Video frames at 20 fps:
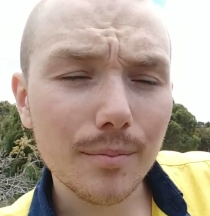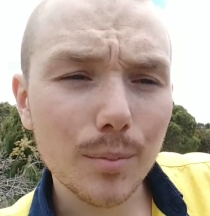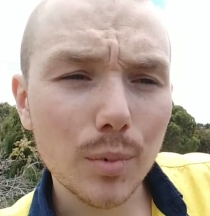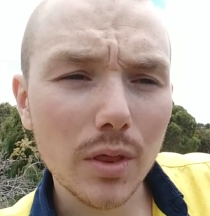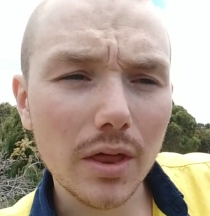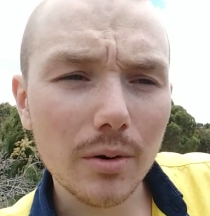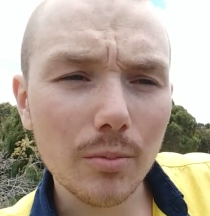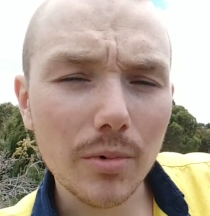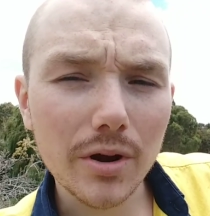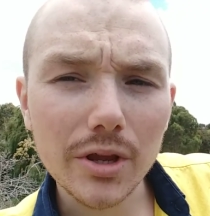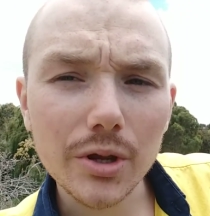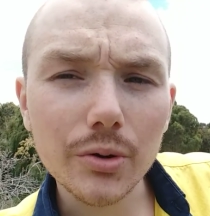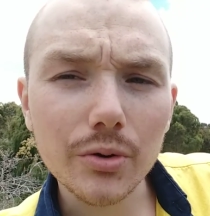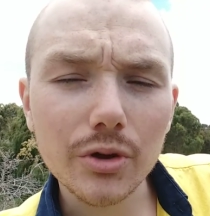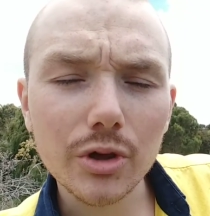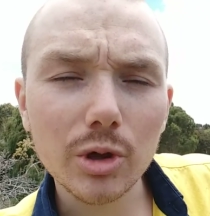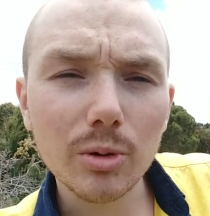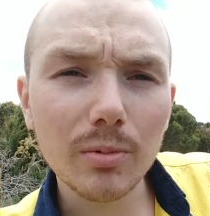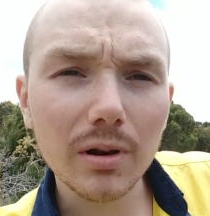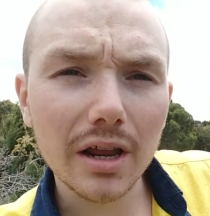But then when you
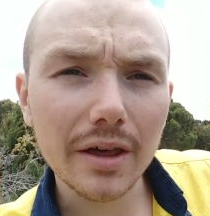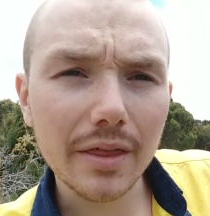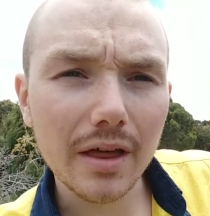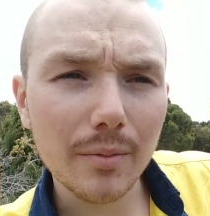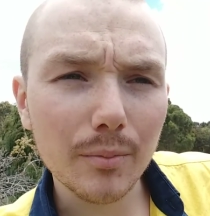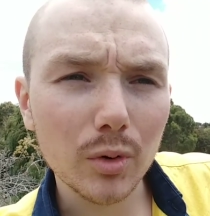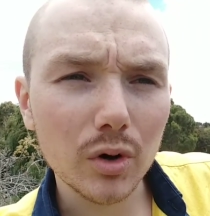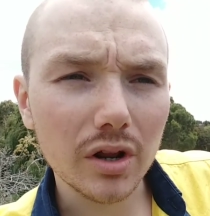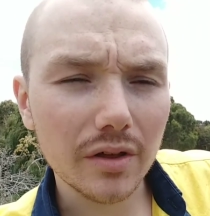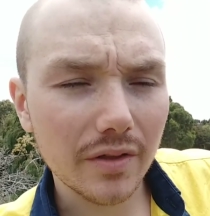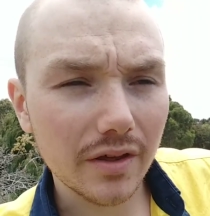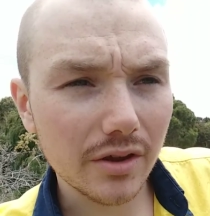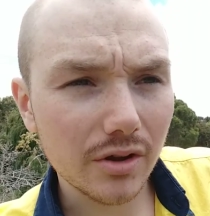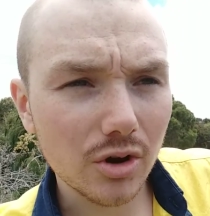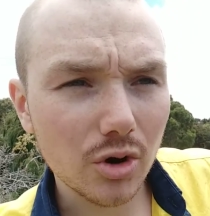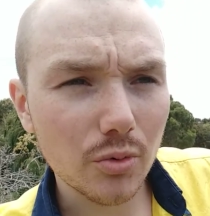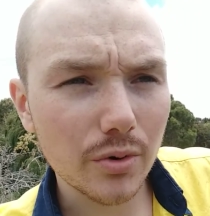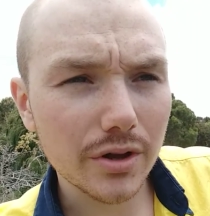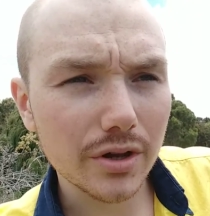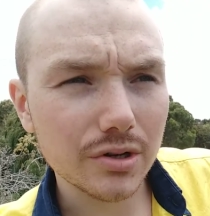accumulate that money and then you
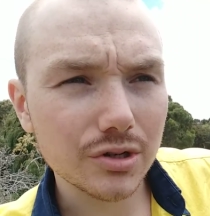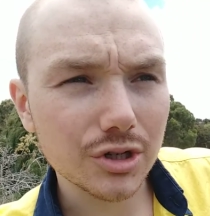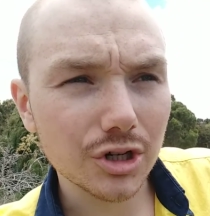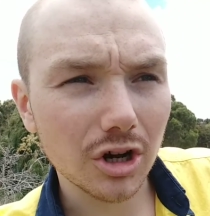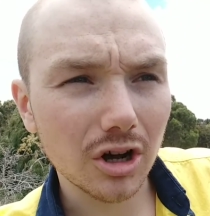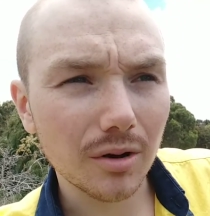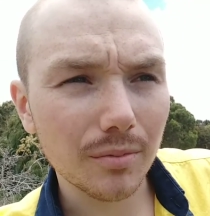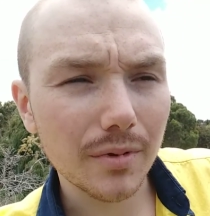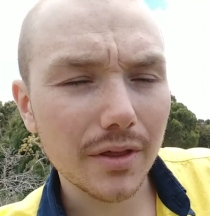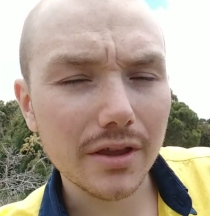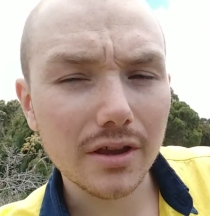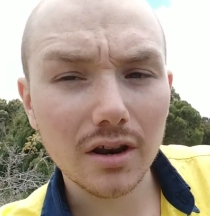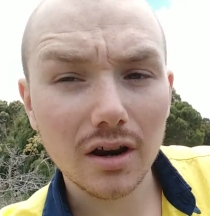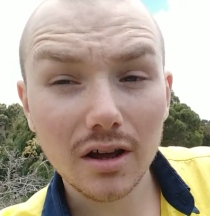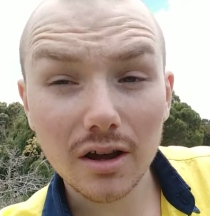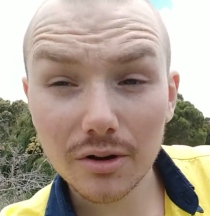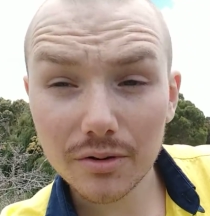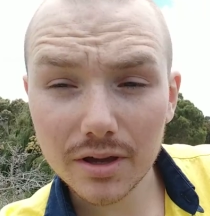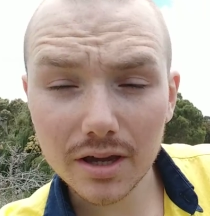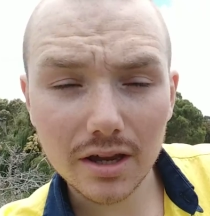quit your job and then you're
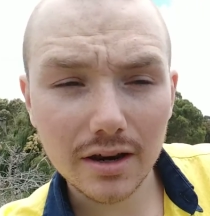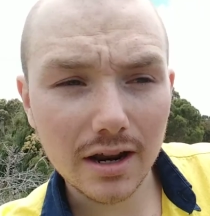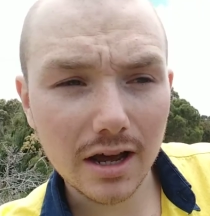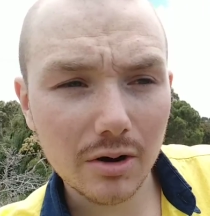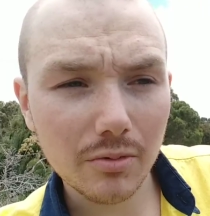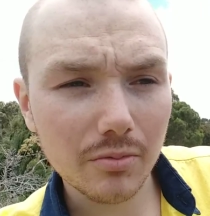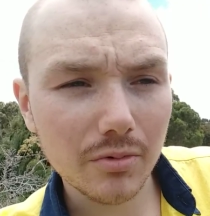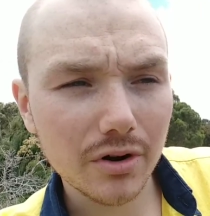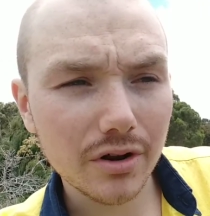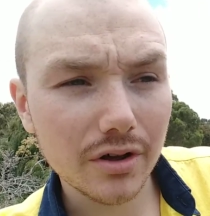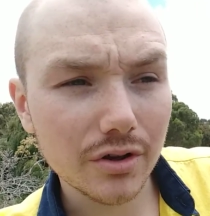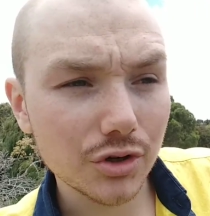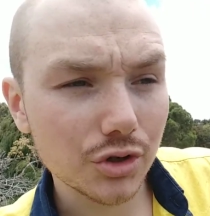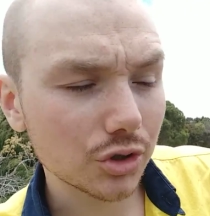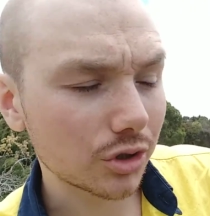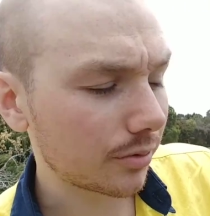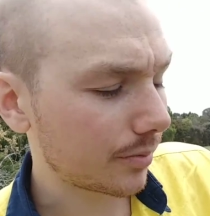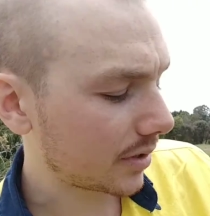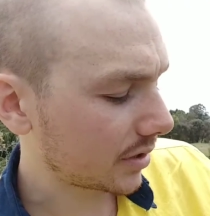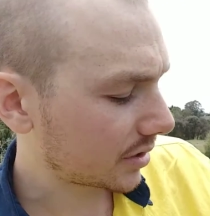like, okay, now I'm going to
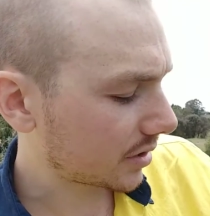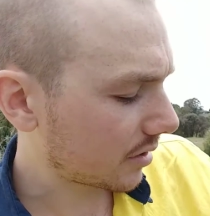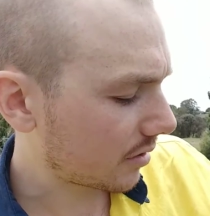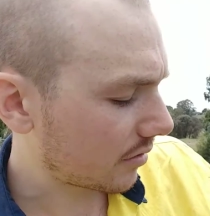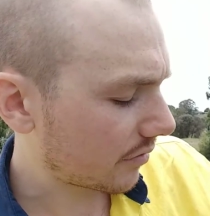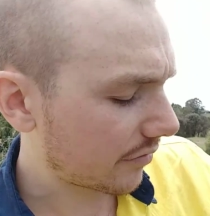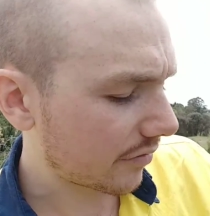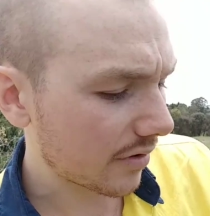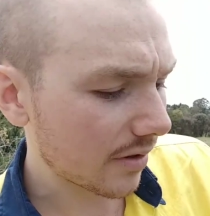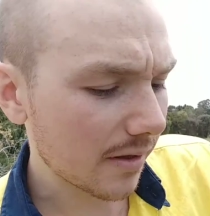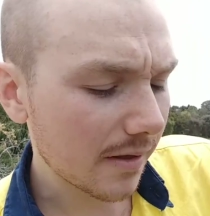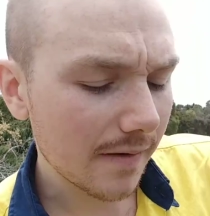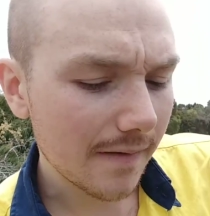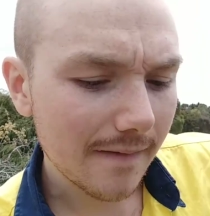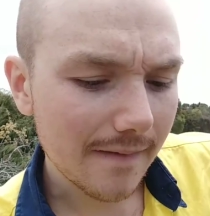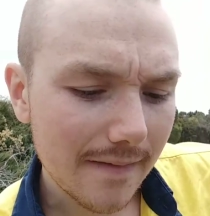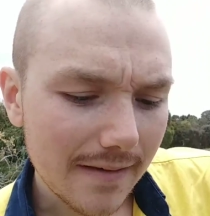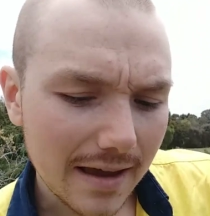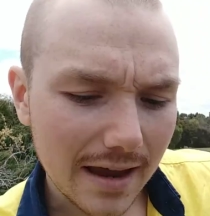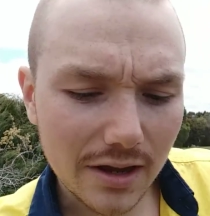enjoy myself.
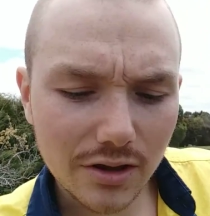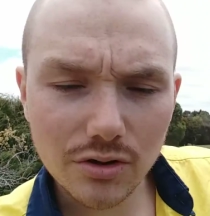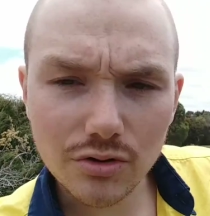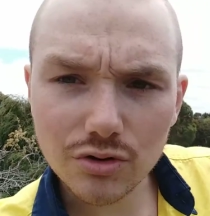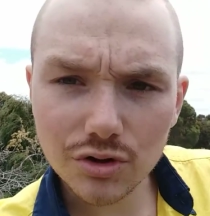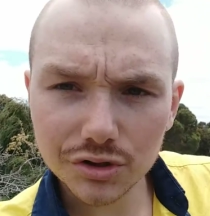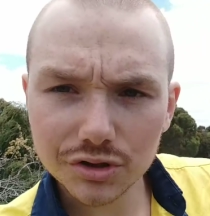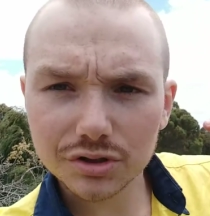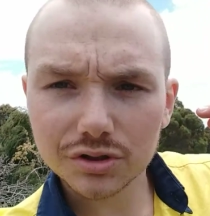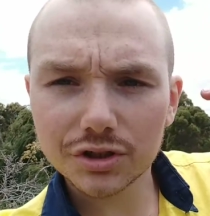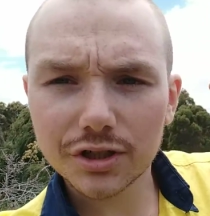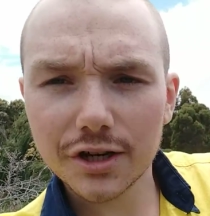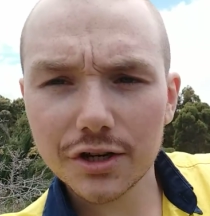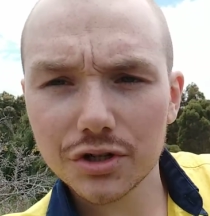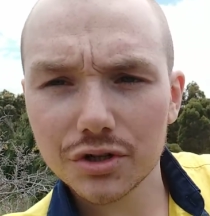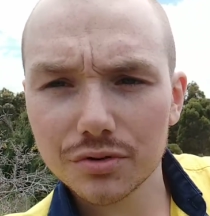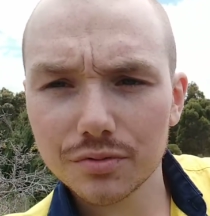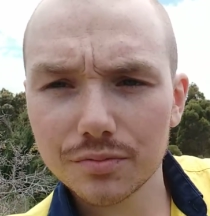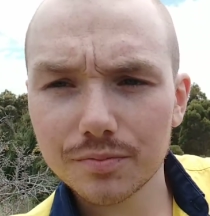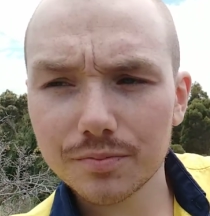Can you just
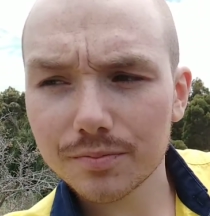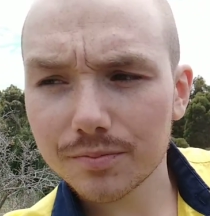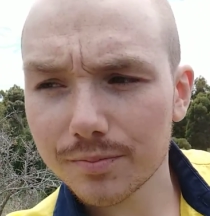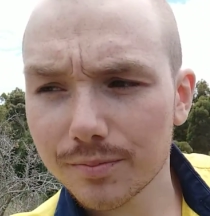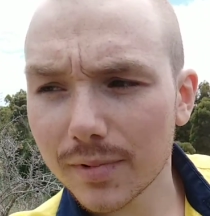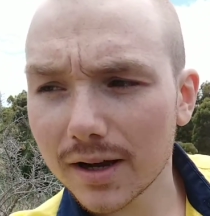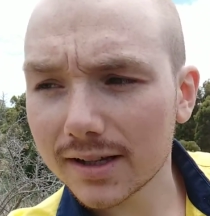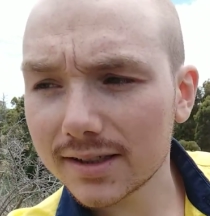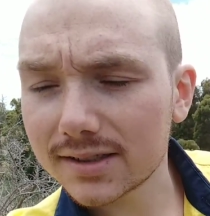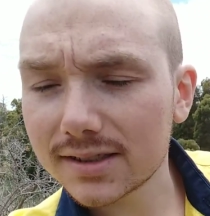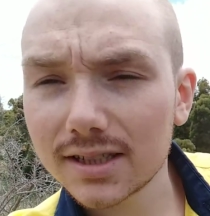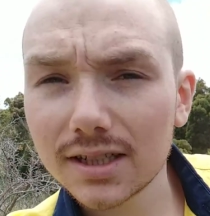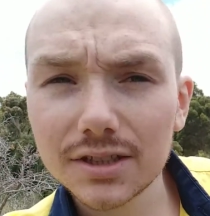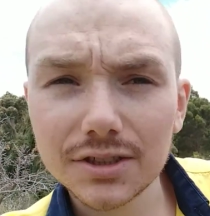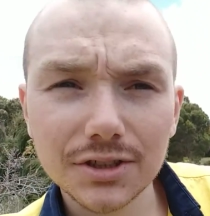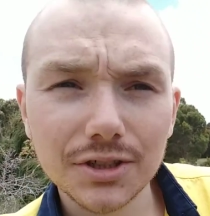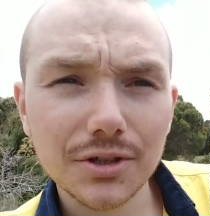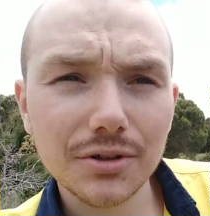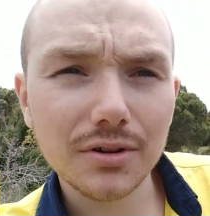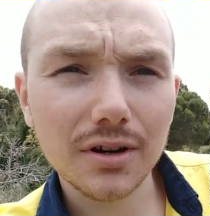change your mindset
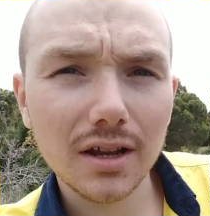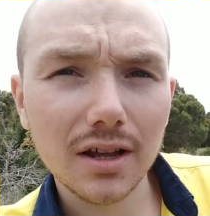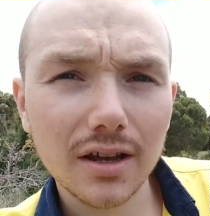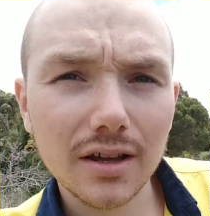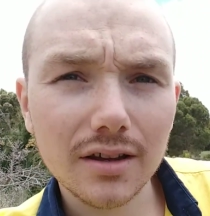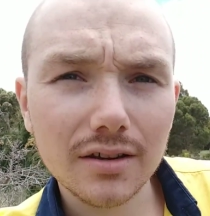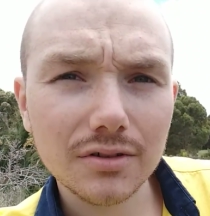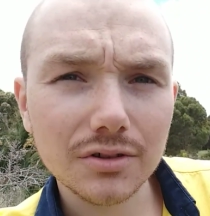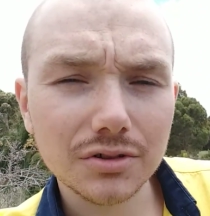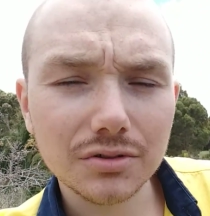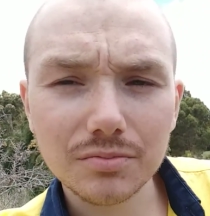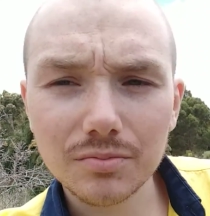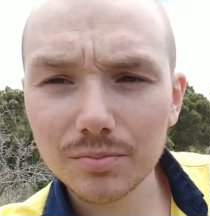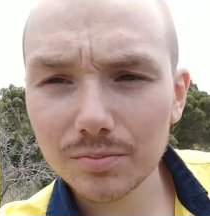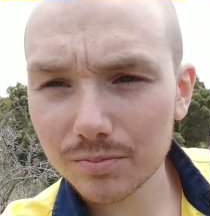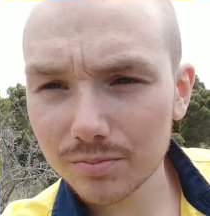so you're like just